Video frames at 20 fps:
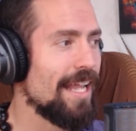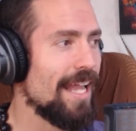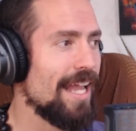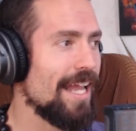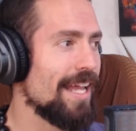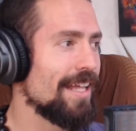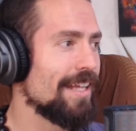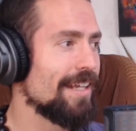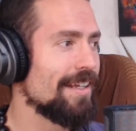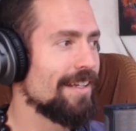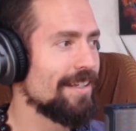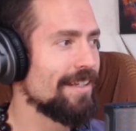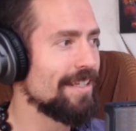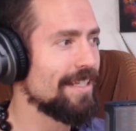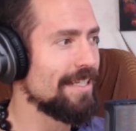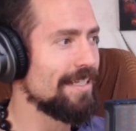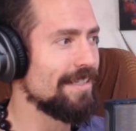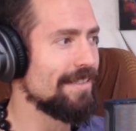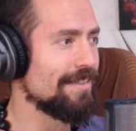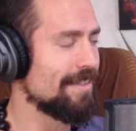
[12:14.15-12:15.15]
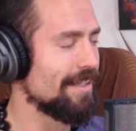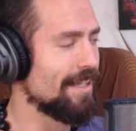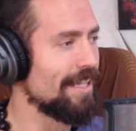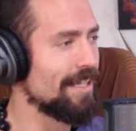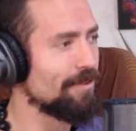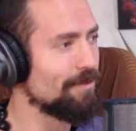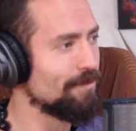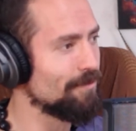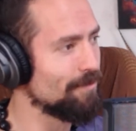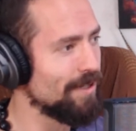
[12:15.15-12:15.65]
And he's
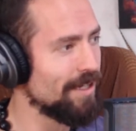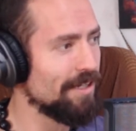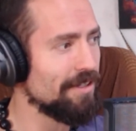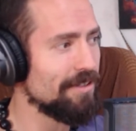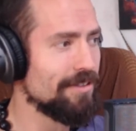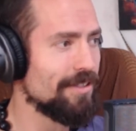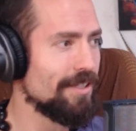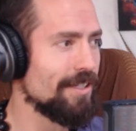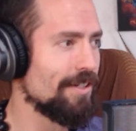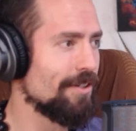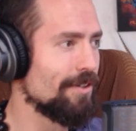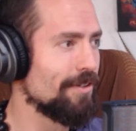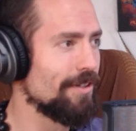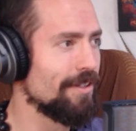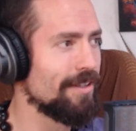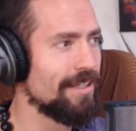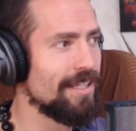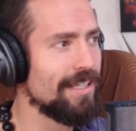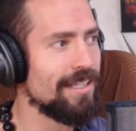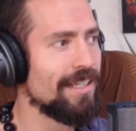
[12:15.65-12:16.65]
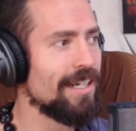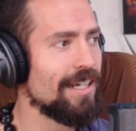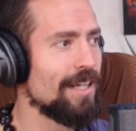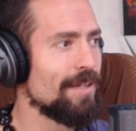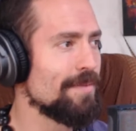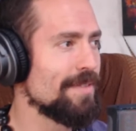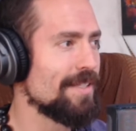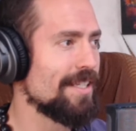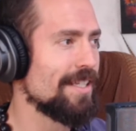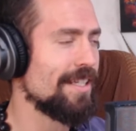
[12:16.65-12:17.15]
like, well, the thing that
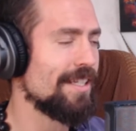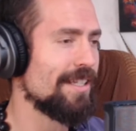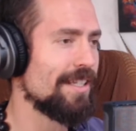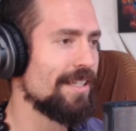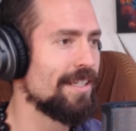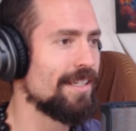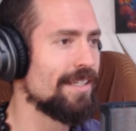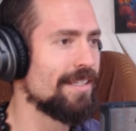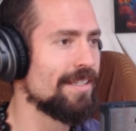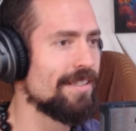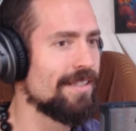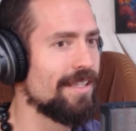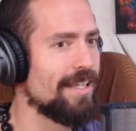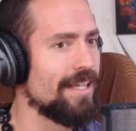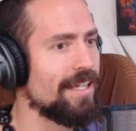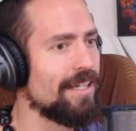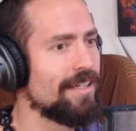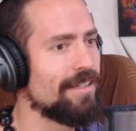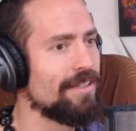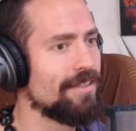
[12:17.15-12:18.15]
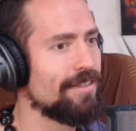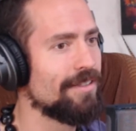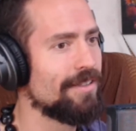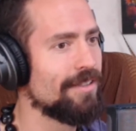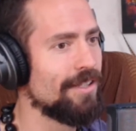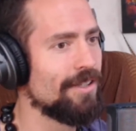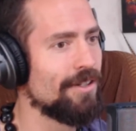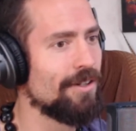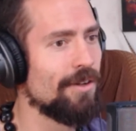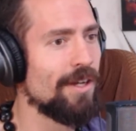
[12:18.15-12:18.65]
I'm seeing is that,
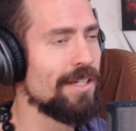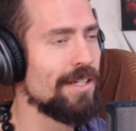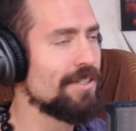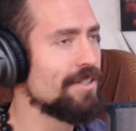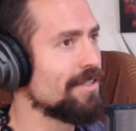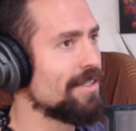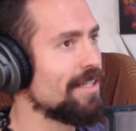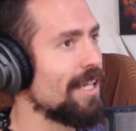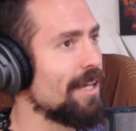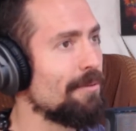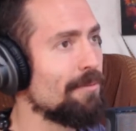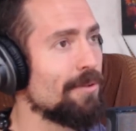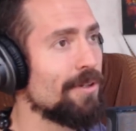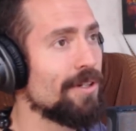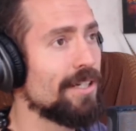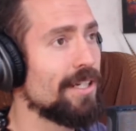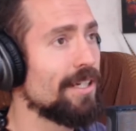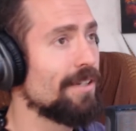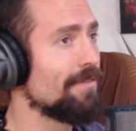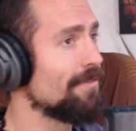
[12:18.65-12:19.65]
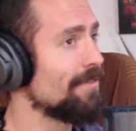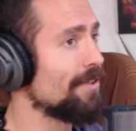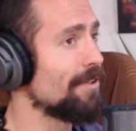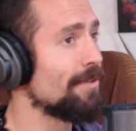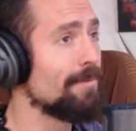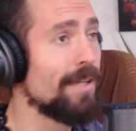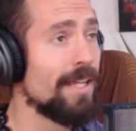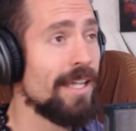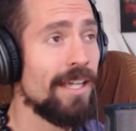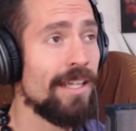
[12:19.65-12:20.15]
I just kept working for the
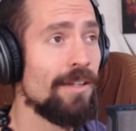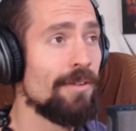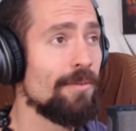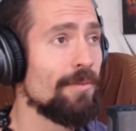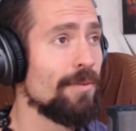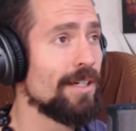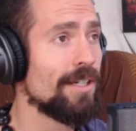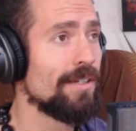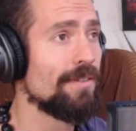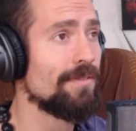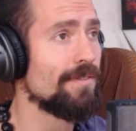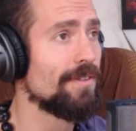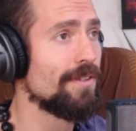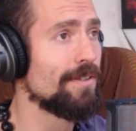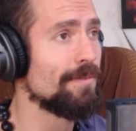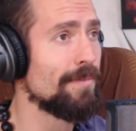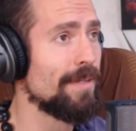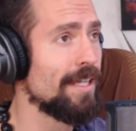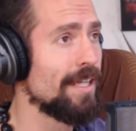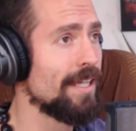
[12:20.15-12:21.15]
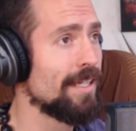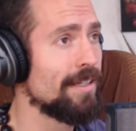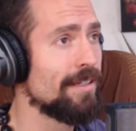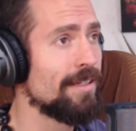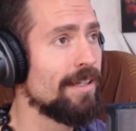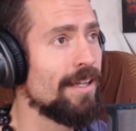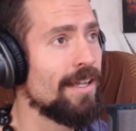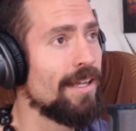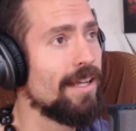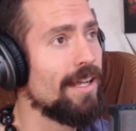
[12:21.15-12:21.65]
man,
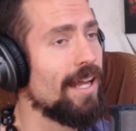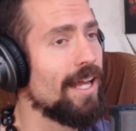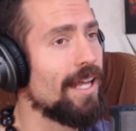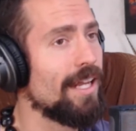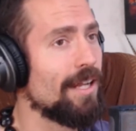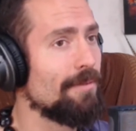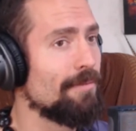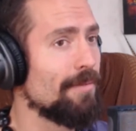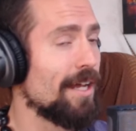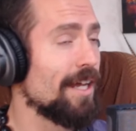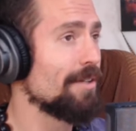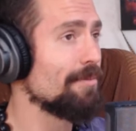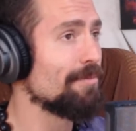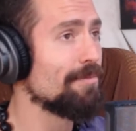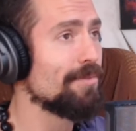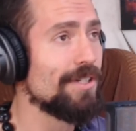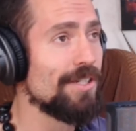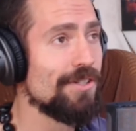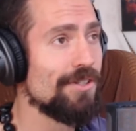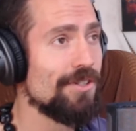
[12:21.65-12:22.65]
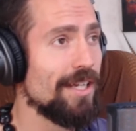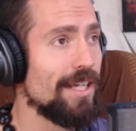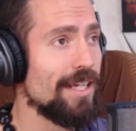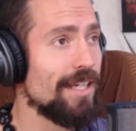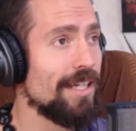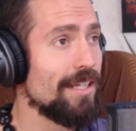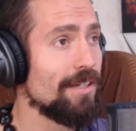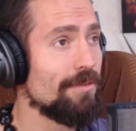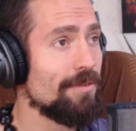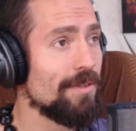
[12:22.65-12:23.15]
and I'm not
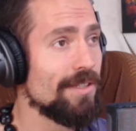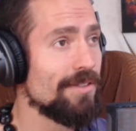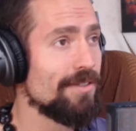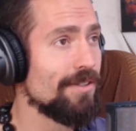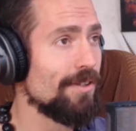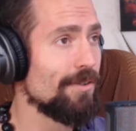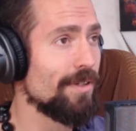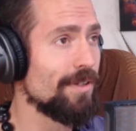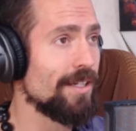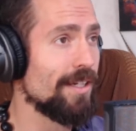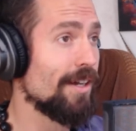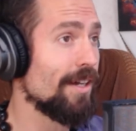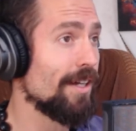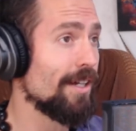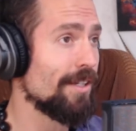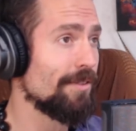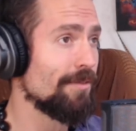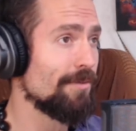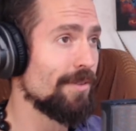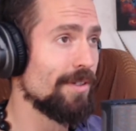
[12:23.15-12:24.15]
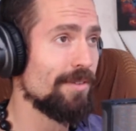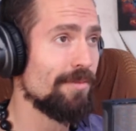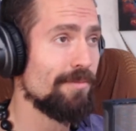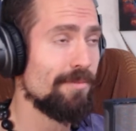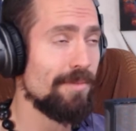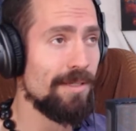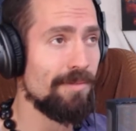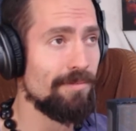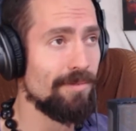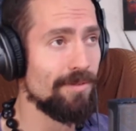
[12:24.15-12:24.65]
appreciating what's going on with
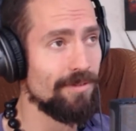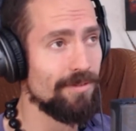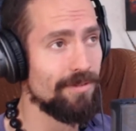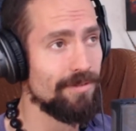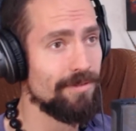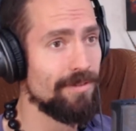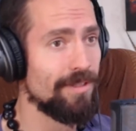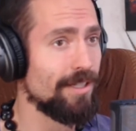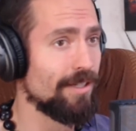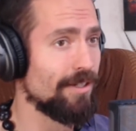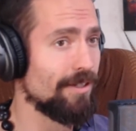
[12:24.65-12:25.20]
people,